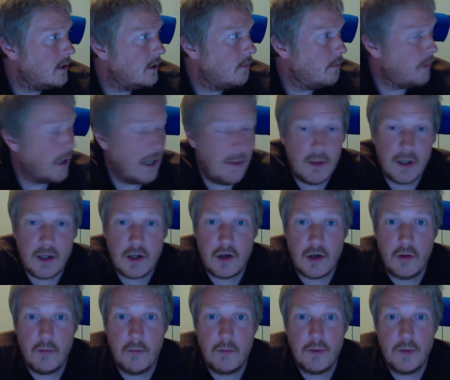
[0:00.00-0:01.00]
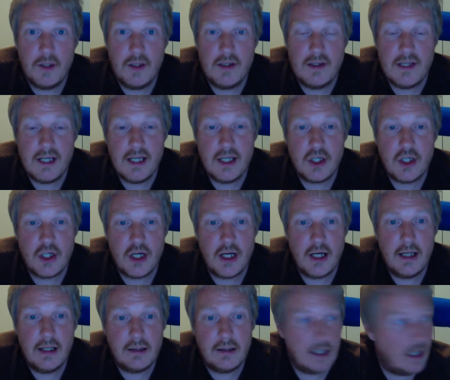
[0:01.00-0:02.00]
payment companies,
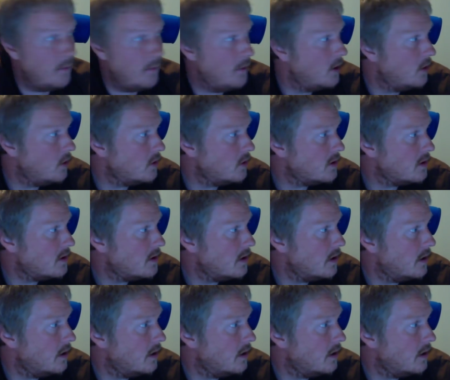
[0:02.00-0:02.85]
CGI, Temenos,